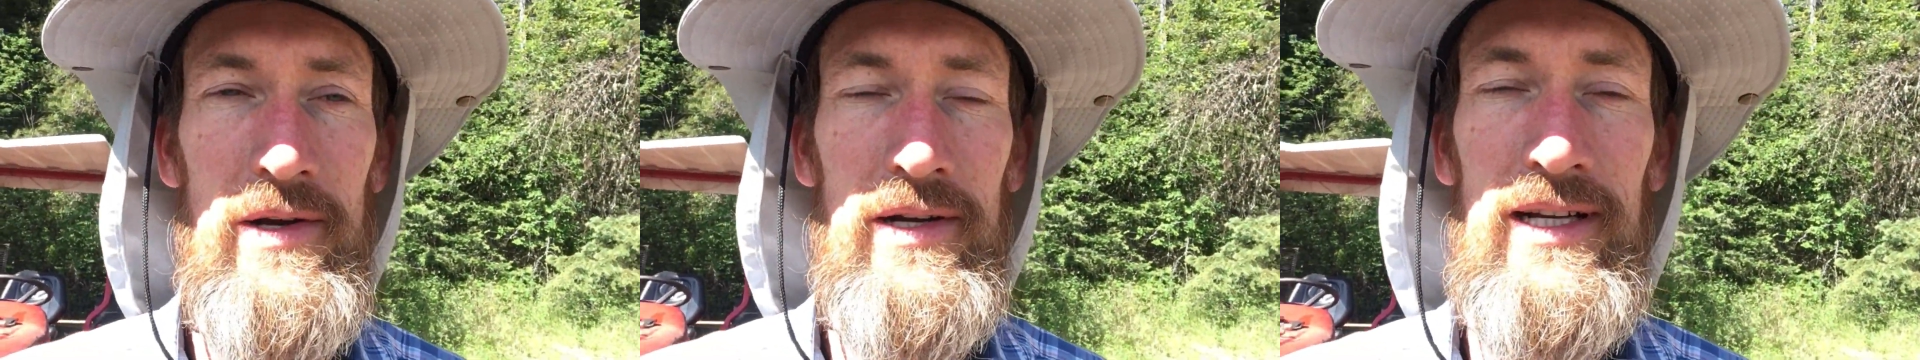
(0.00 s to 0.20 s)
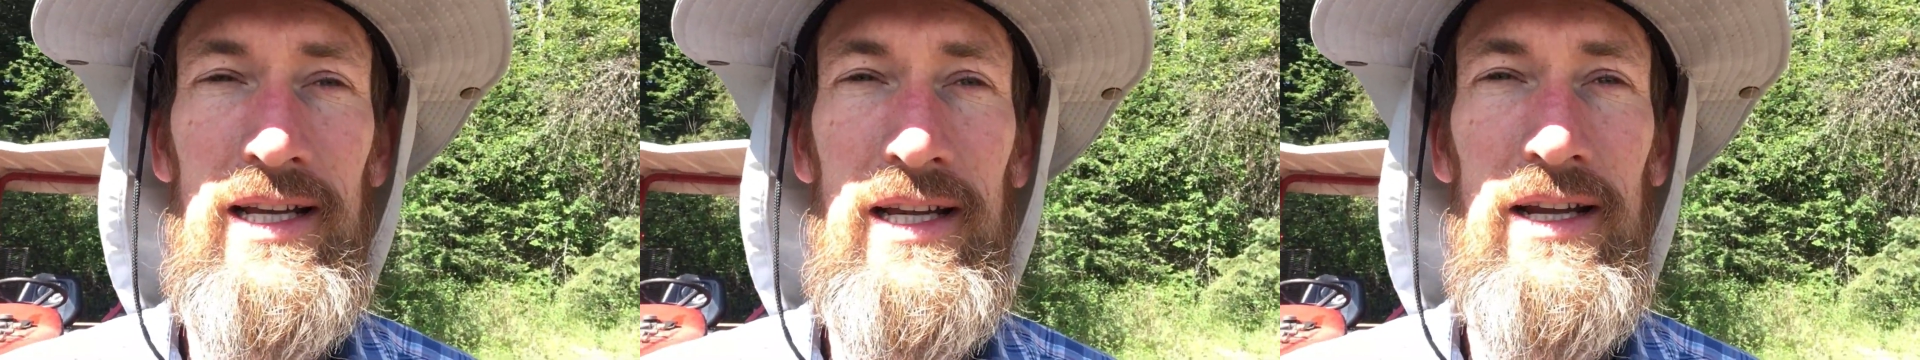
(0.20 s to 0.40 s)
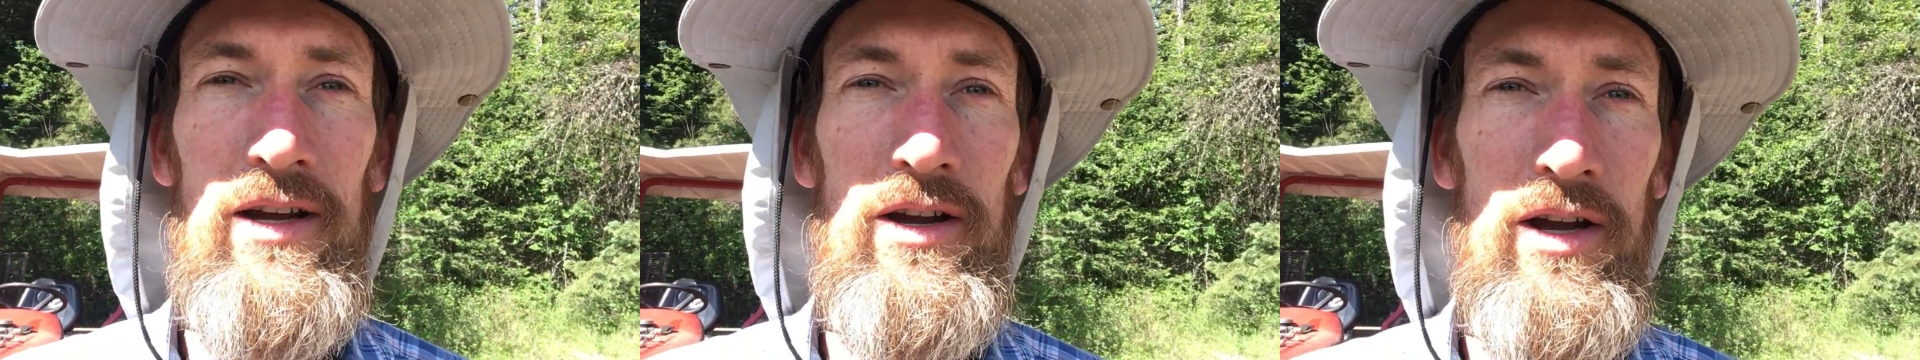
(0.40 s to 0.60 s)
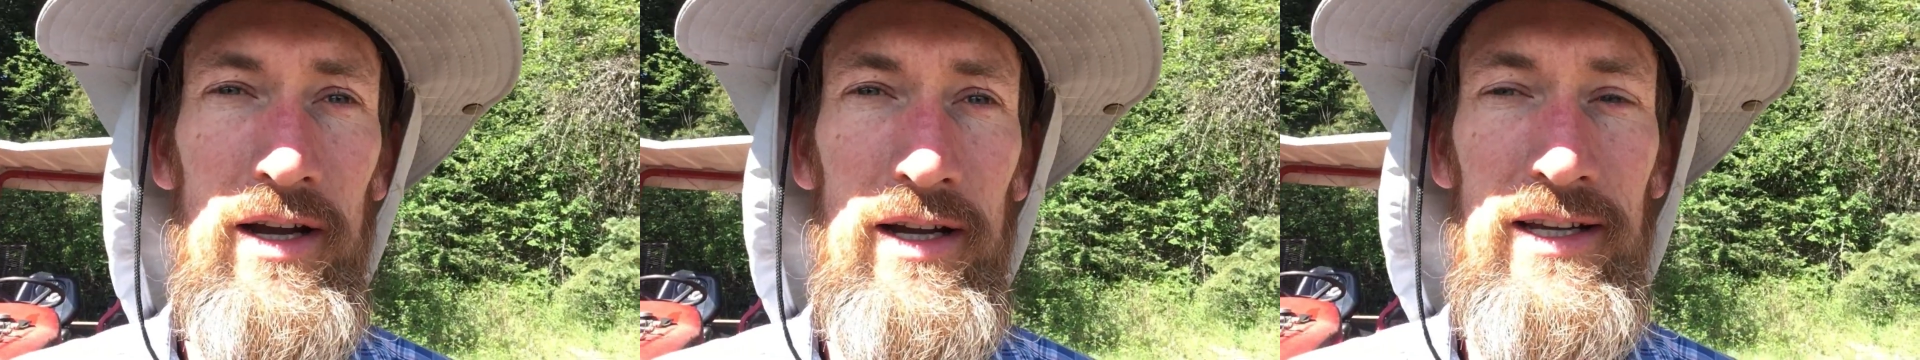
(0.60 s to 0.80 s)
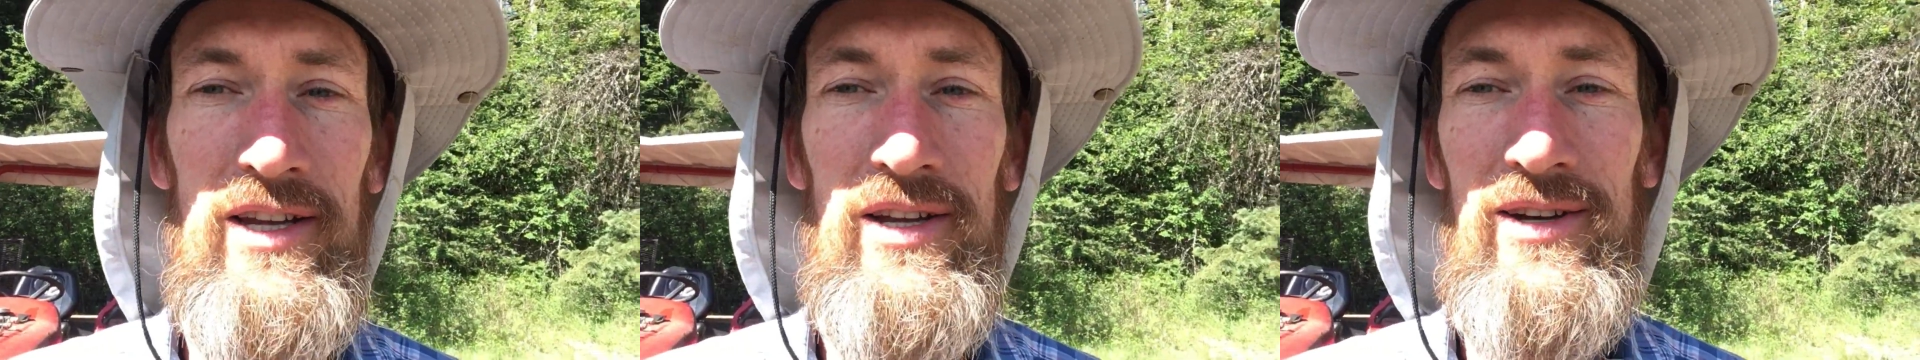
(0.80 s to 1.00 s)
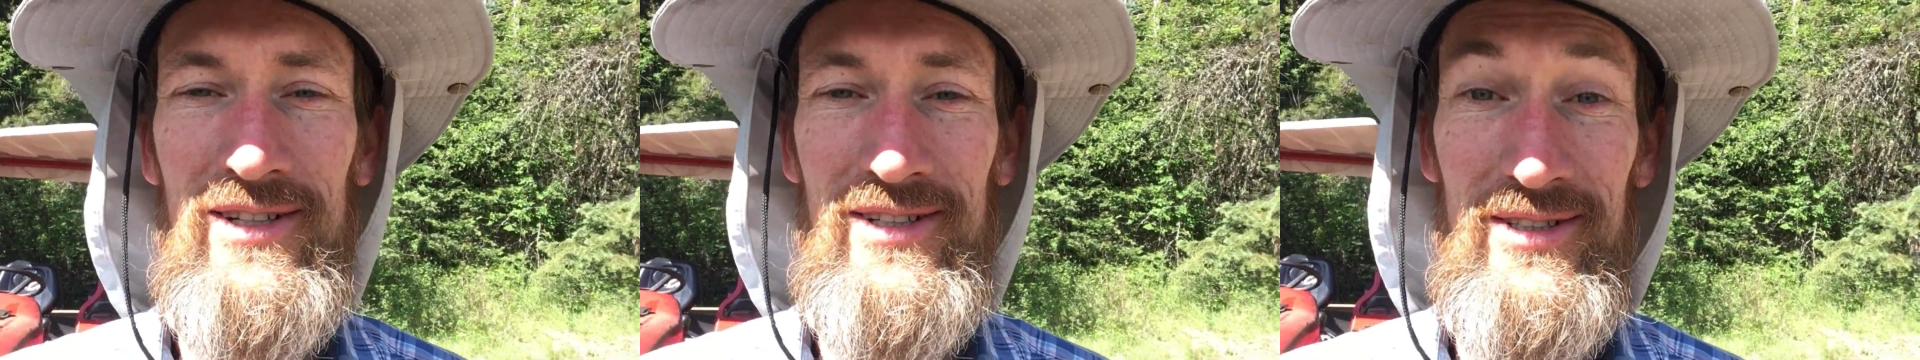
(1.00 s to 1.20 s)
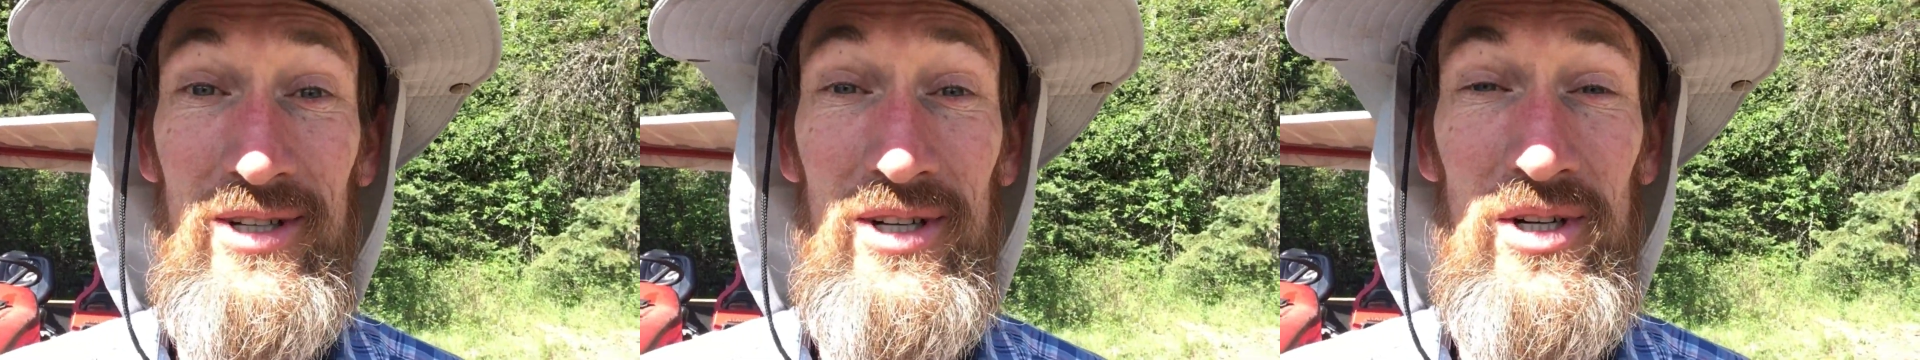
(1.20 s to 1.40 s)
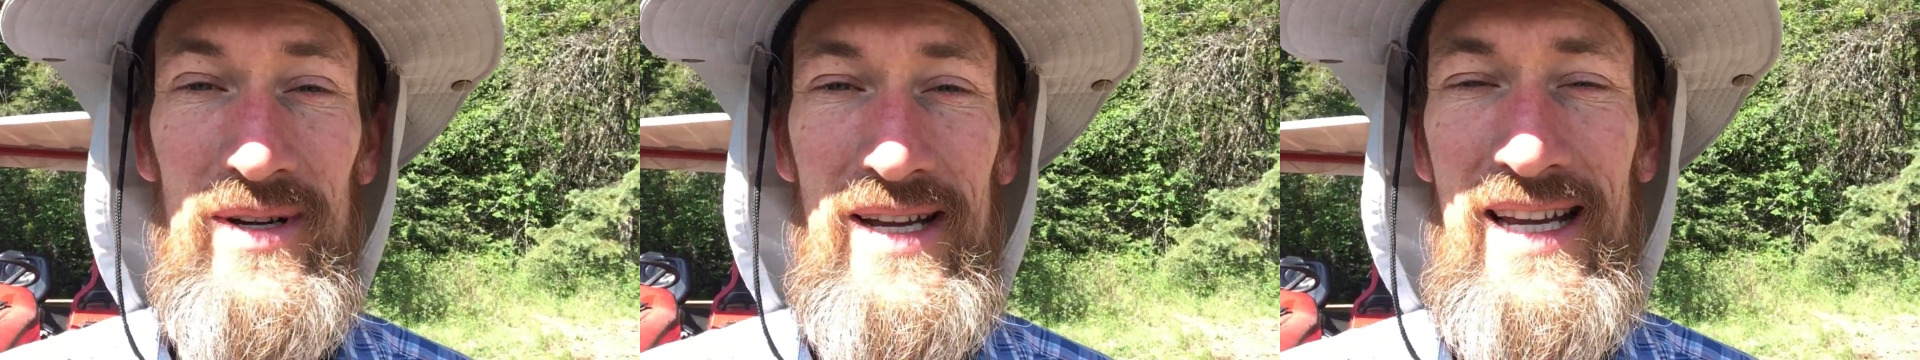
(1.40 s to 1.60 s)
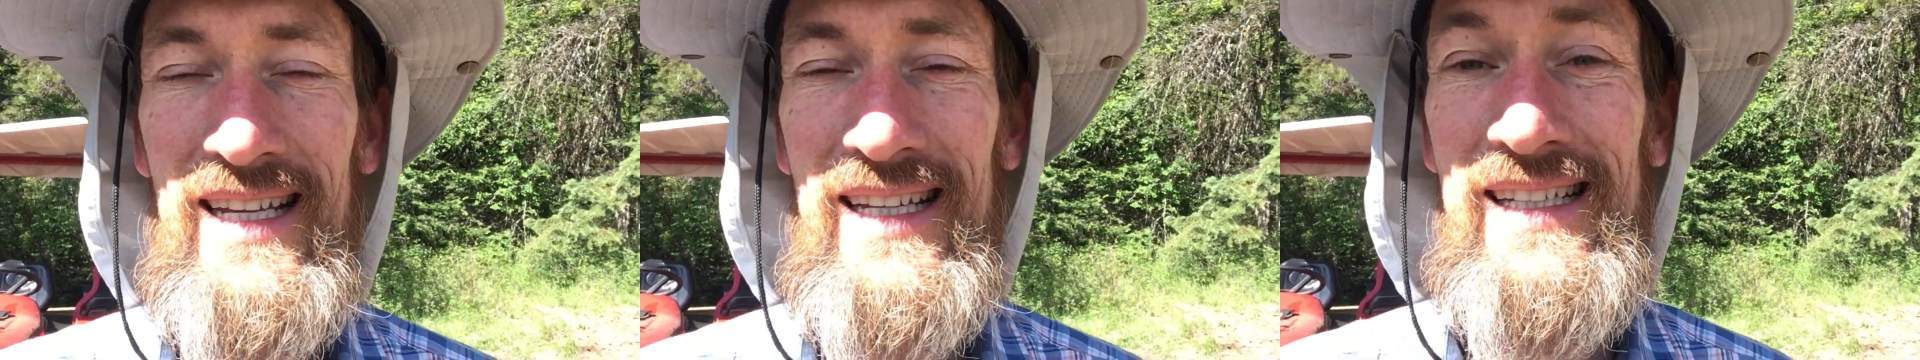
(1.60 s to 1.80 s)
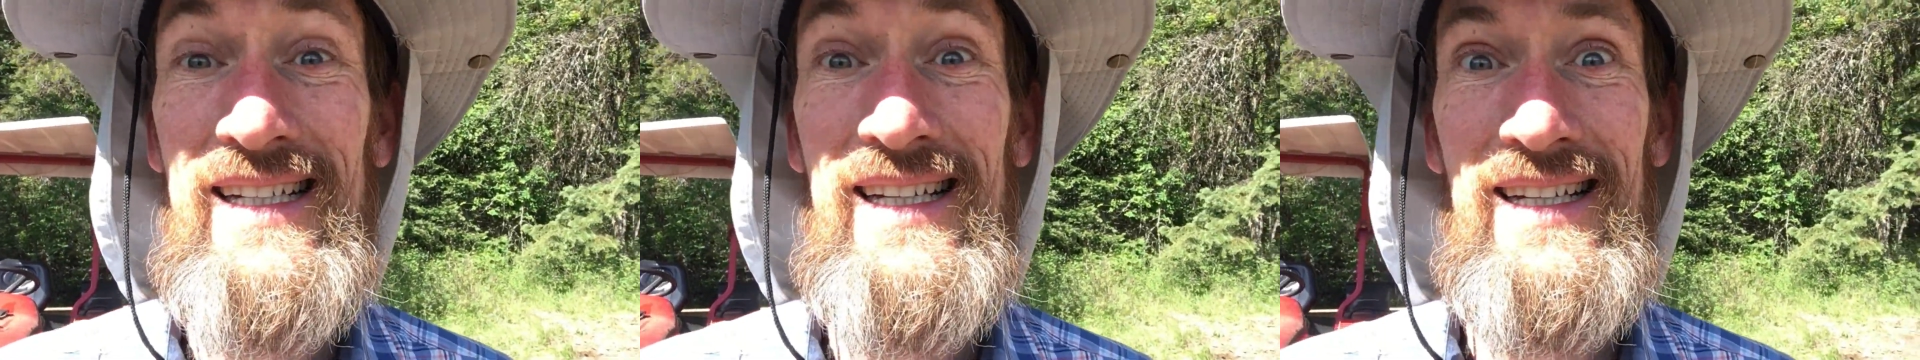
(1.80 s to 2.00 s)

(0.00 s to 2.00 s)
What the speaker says: and hear a little creak,